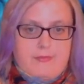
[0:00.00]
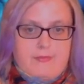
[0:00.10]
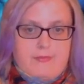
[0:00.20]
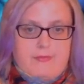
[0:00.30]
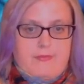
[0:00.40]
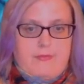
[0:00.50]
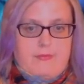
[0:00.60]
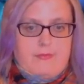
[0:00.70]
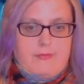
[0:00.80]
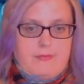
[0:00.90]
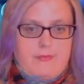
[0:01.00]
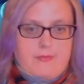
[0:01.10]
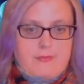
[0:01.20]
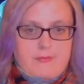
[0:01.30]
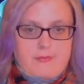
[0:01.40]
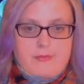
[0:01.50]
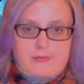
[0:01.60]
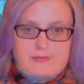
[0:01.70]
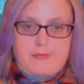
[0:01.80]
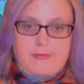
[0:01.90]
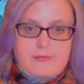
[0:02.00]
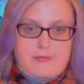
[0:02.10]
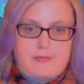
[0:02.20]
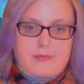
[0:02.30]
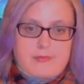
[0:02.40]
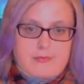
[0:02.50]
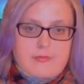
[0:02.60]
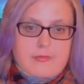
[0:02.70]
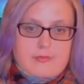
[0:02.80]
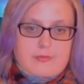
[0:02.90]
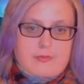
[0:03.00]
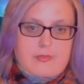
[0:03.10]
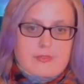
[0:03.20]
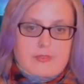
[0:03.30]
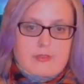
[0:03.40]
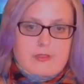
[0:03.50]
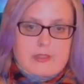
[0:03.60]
[no speech]